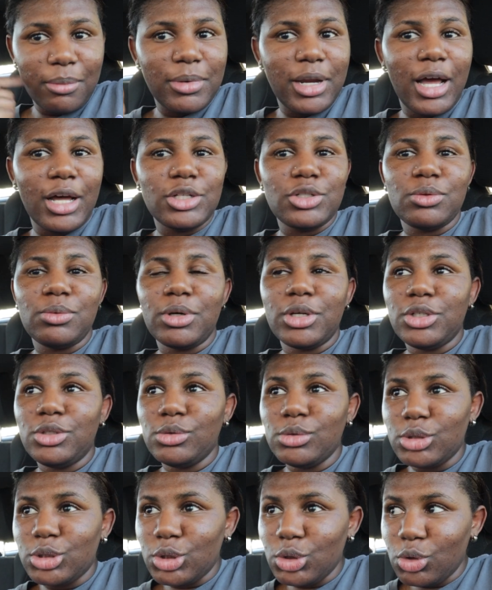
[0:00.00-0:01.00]
not doing
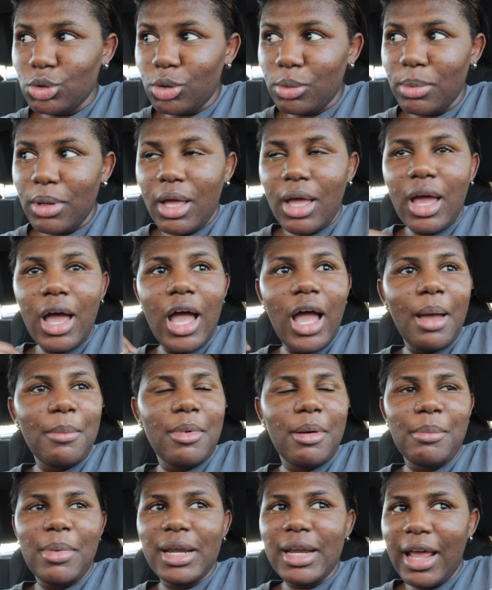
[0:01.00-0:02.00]
YouTube, I'm
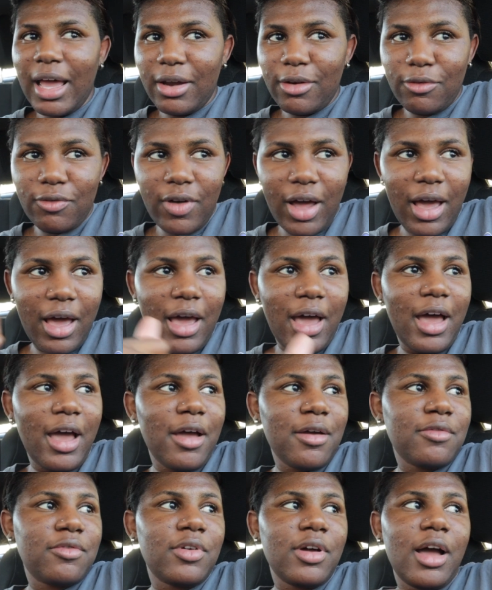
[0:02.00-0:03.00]
at my
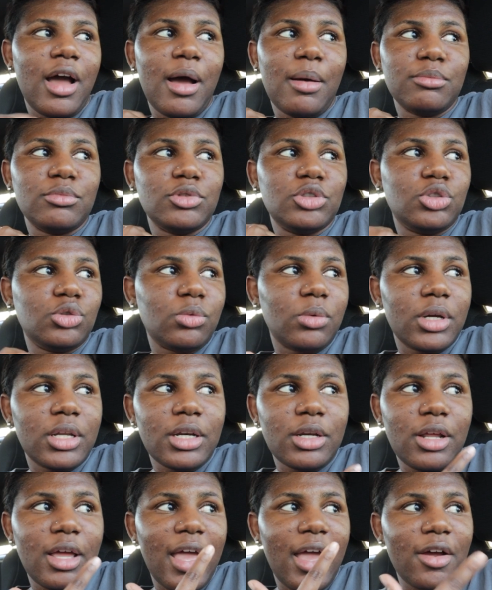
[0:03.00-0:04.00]
9-to-5. I'm
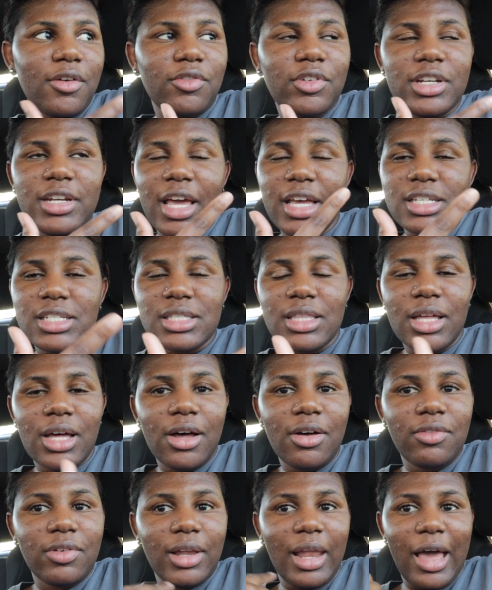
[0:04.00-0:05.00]
doing everyday
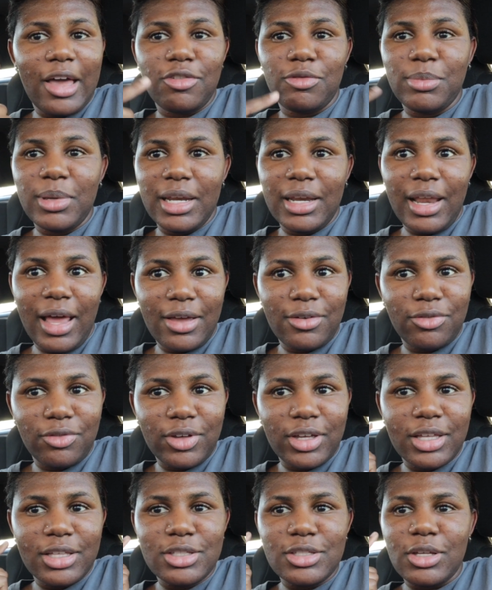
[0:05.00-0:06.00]
stuff. Life been
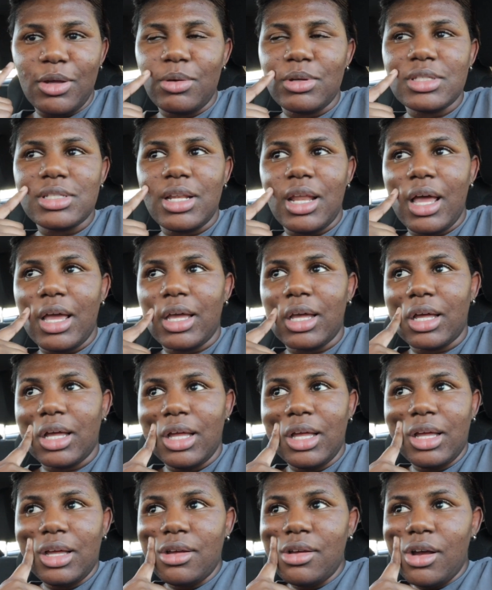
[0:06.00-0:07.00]
lifing, so it's like,
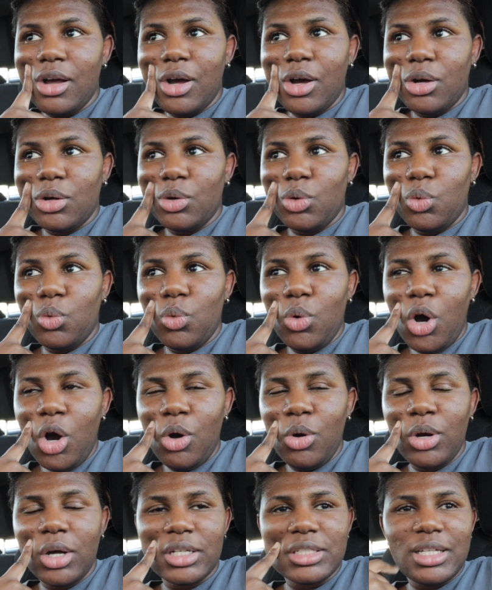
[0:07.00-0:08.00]
woo,
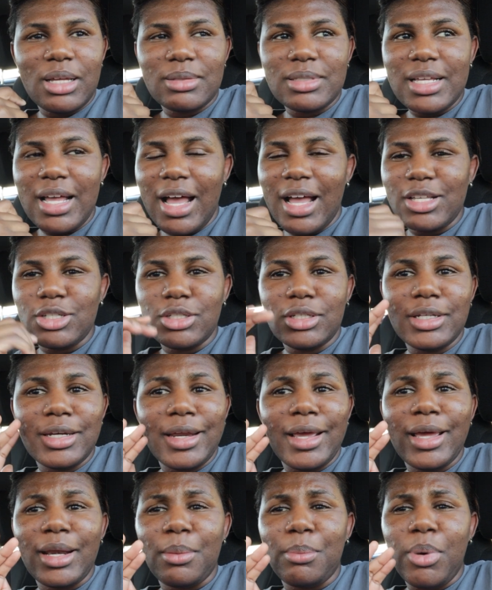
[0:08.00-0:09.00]
sometimes you need to
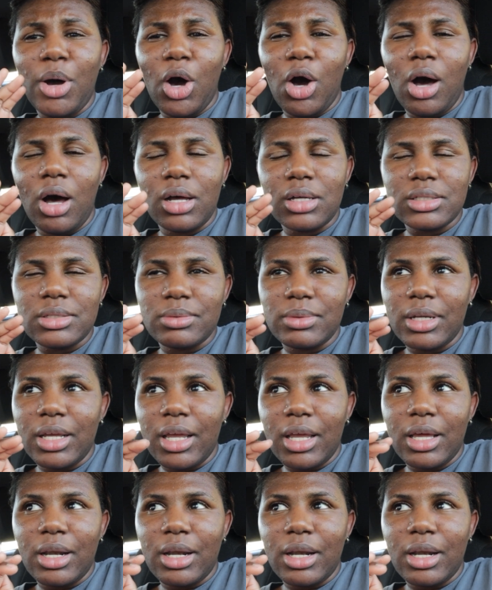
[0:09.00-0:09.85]
hit a pause. And